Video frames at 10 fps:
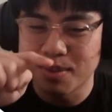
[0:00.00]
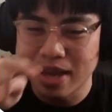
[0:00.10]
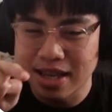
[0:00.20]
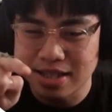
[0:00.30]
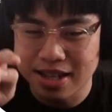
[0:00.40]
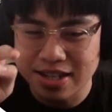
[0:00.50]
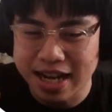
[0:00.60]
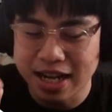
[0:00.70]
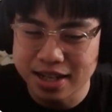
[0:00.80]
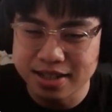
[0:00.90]
me is yeah. the
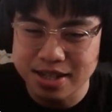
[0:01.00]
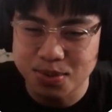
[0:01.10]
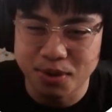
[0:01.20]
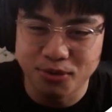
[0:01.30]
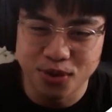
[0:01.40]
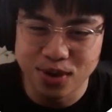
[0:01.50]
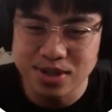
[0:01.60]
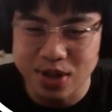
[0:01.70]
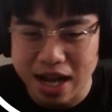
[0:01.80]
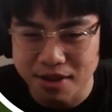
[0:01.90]
childs were forced
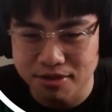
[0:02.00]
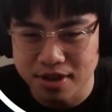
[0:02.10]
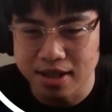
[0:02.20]
to have fun?